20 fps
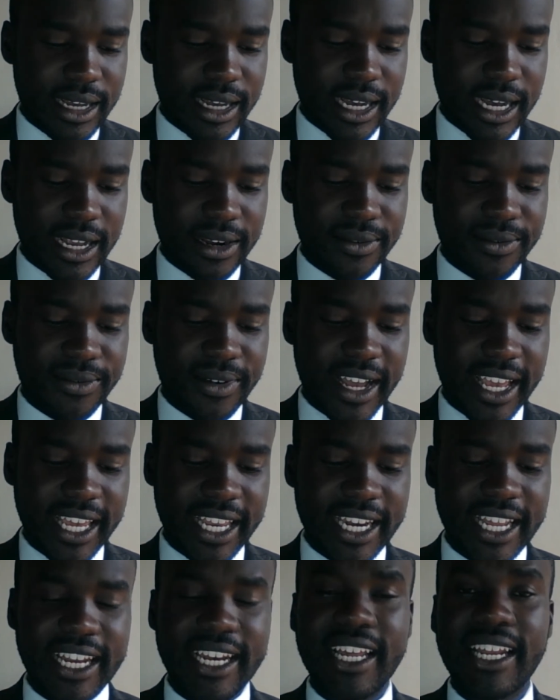
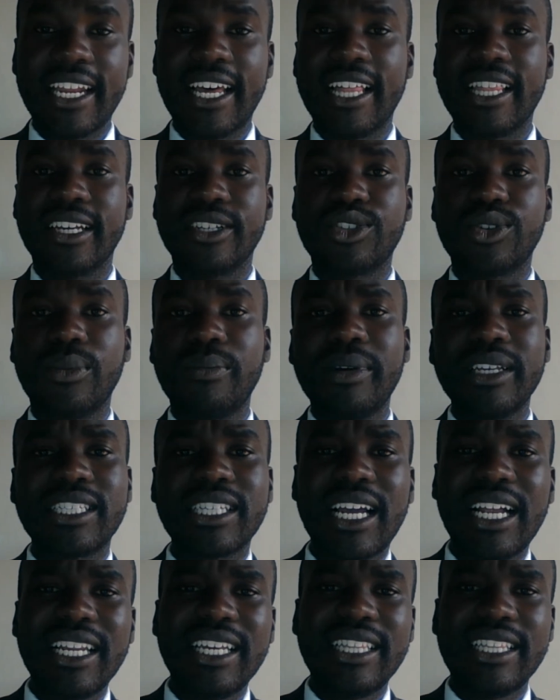Al-Fayed and another. So
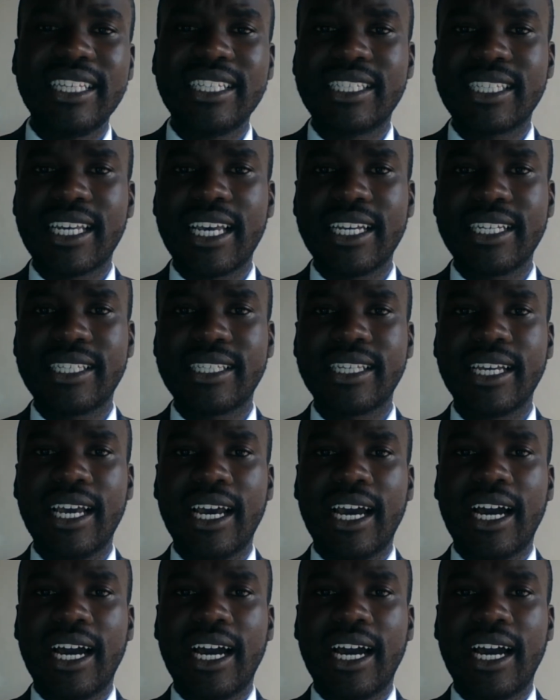basically in this case,